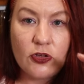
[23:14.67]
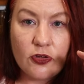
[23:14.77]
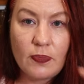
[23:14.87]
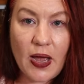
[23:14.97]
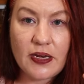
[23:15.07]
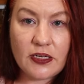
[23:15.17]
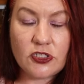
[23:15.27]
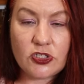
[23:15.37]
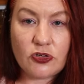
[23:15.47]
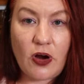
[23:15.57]
you may need
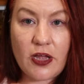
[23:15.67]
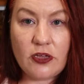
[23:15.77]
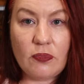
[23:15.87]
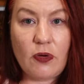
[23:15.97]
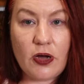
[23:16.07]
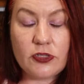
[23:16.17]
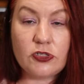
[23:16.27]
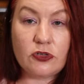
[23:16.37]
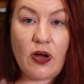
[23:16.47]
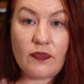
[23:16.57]
to train your mind
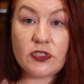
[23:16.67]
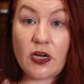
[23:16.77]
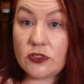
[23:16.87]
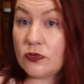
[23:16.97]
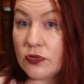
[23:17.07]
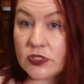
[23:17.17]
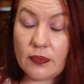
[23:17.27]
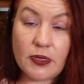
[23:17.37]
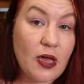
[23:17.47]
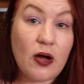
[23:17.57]
to gravitate towards
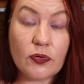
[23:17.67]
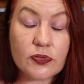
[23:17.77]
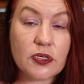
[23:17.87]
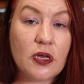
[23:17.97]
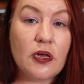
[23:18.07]
something else.